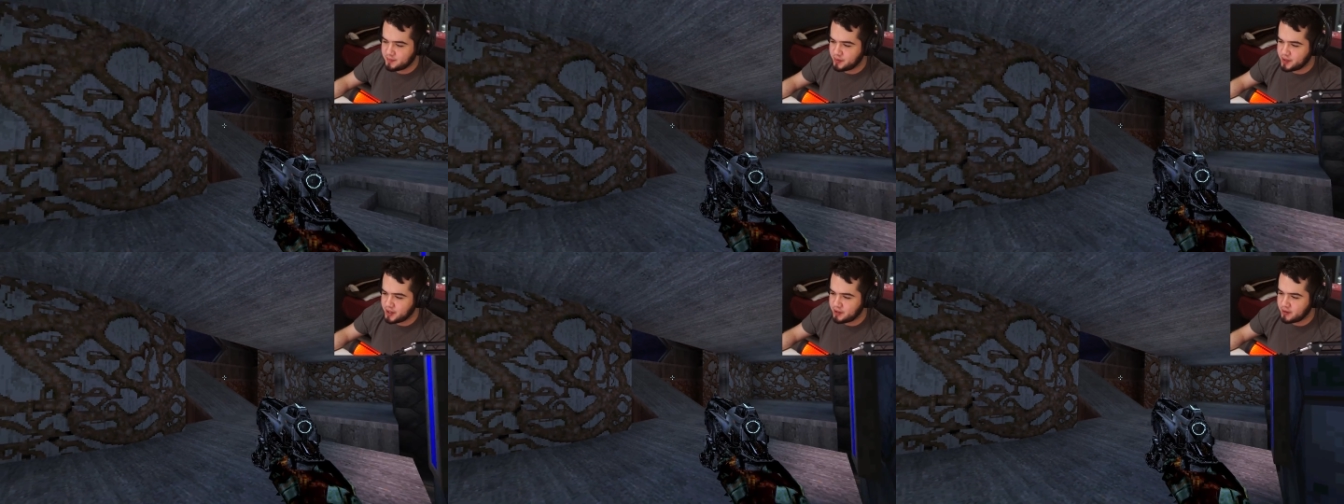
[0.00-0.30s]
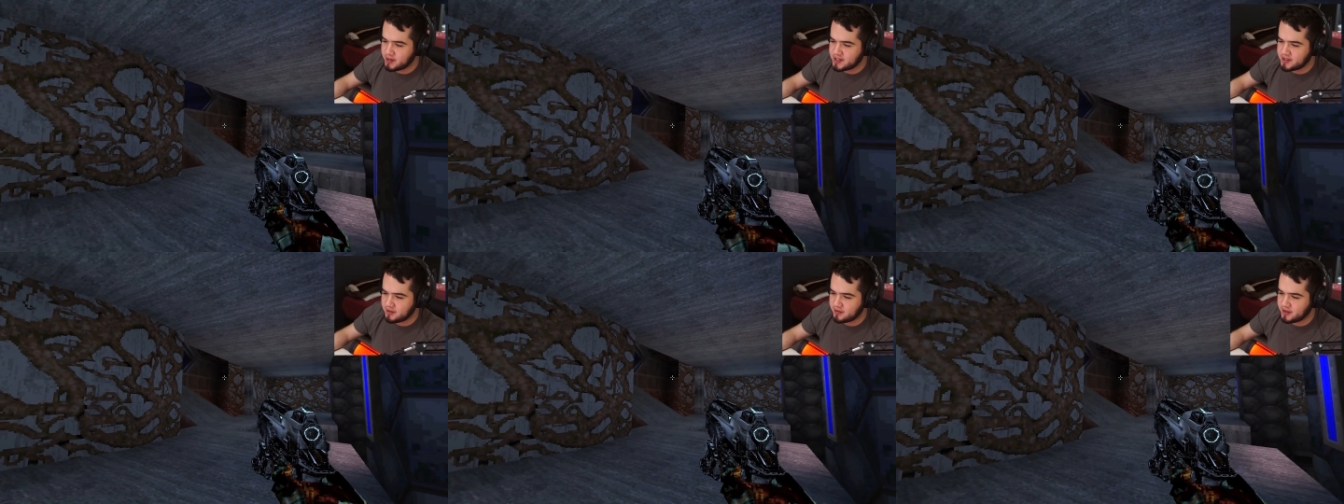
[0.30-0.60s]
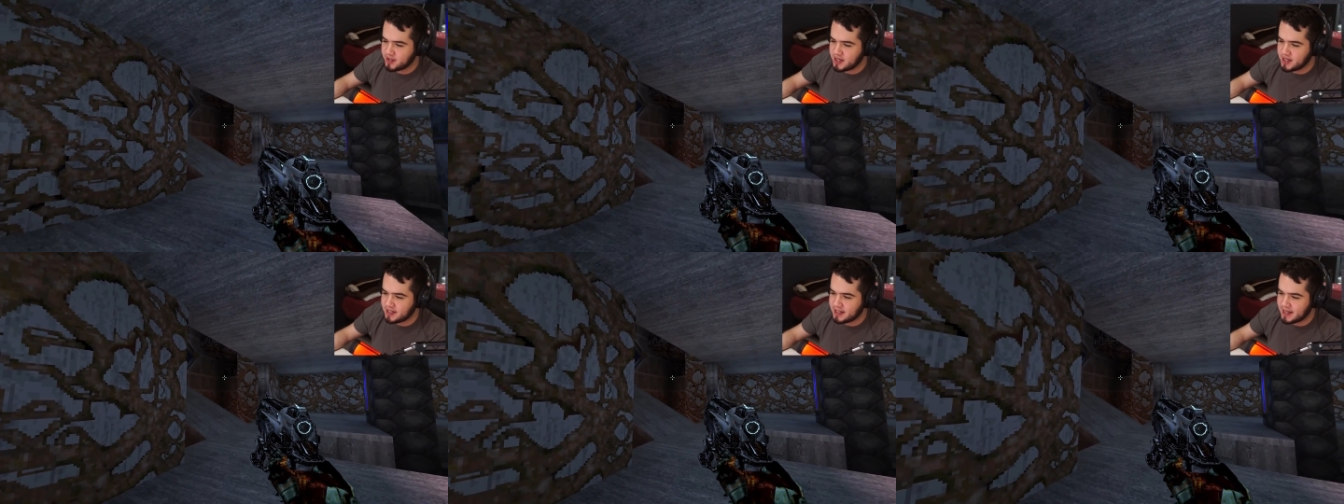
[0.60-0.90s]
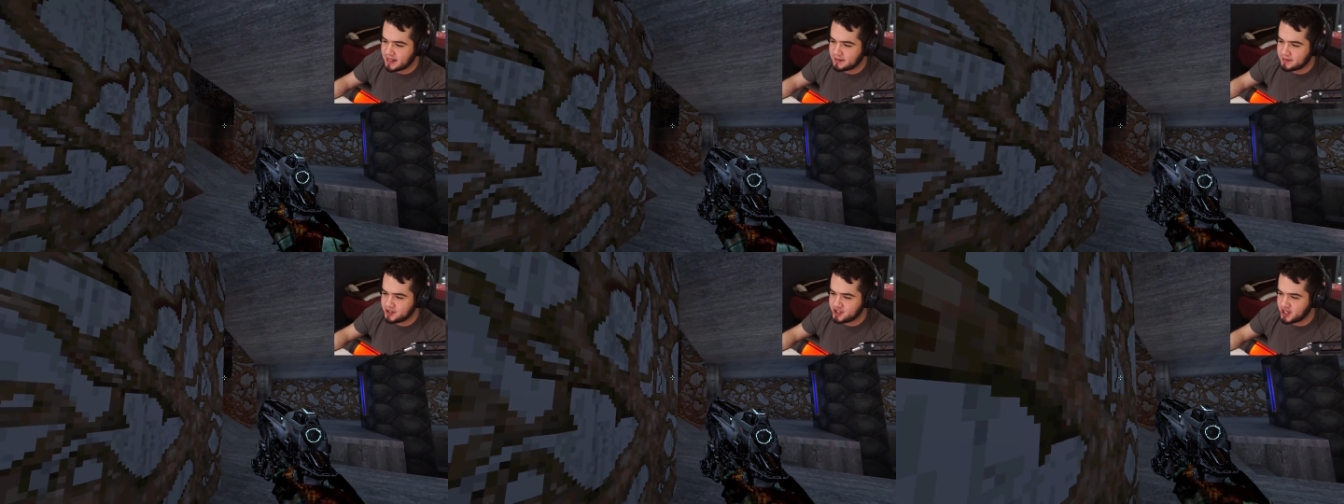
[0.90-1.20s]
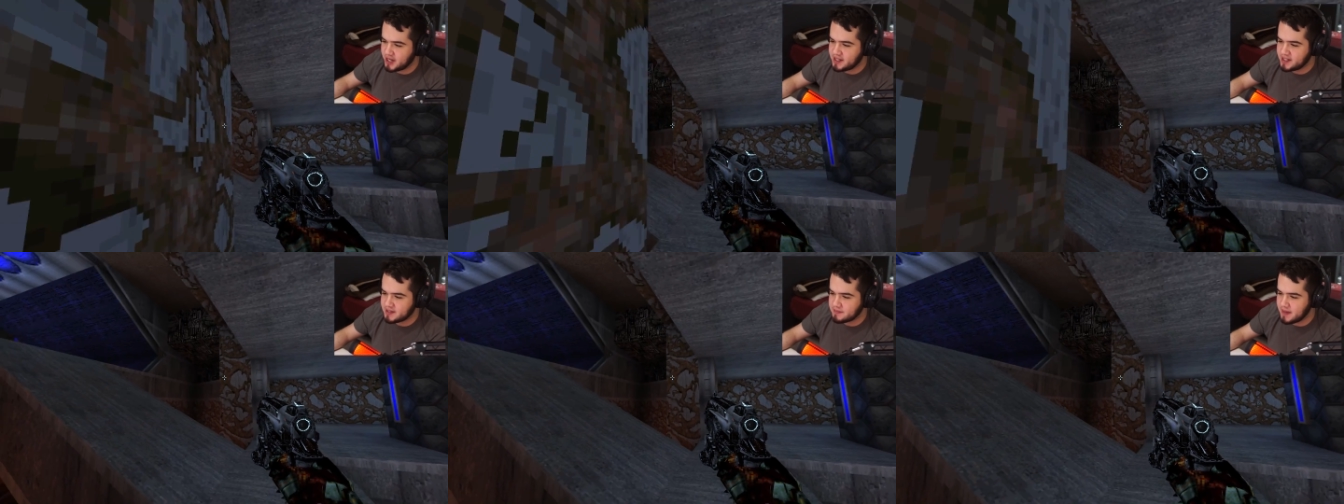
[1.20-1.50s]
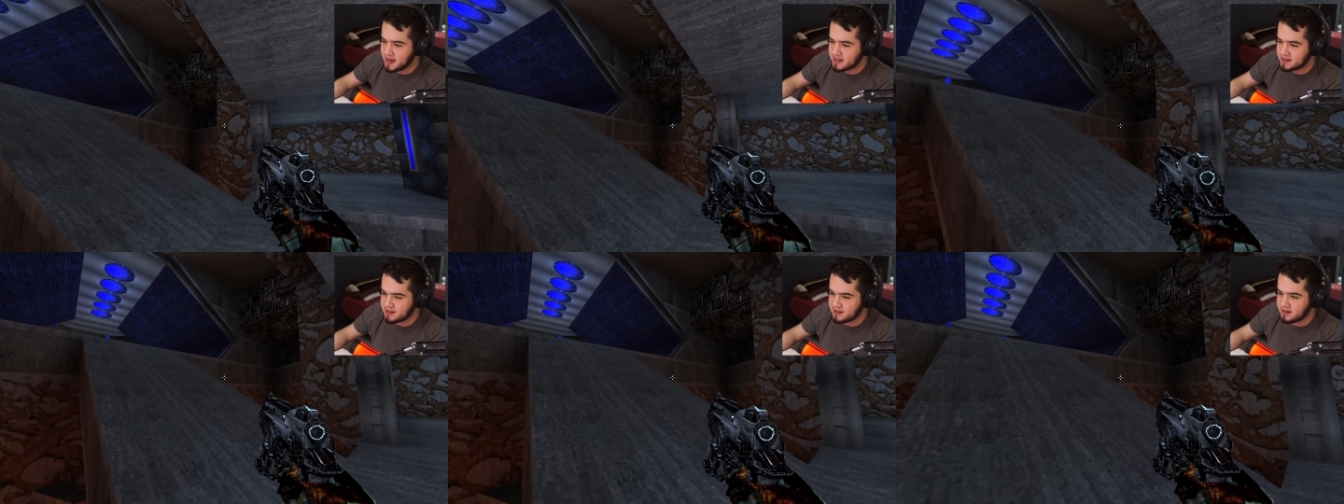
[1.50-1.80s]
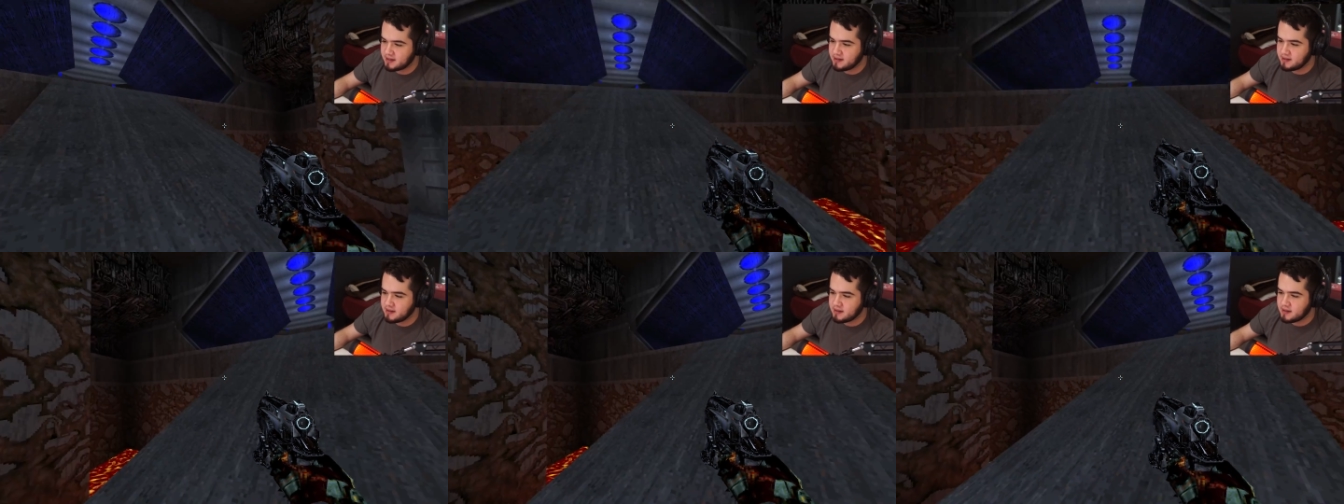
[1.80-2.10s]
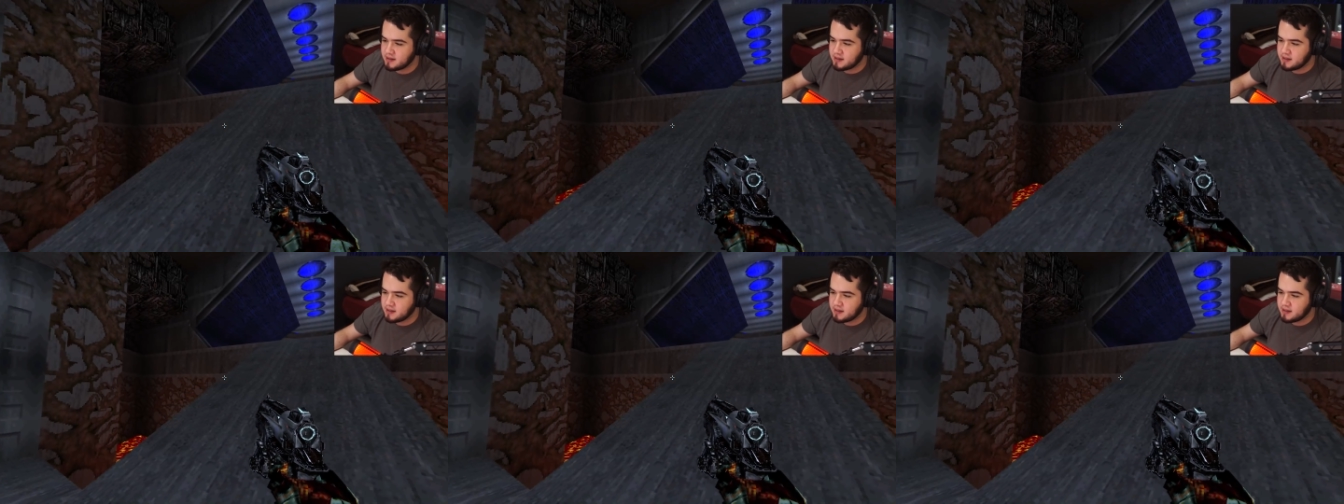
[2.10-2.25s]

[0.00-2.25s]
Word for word: pretty crazy to think that Shadesmaster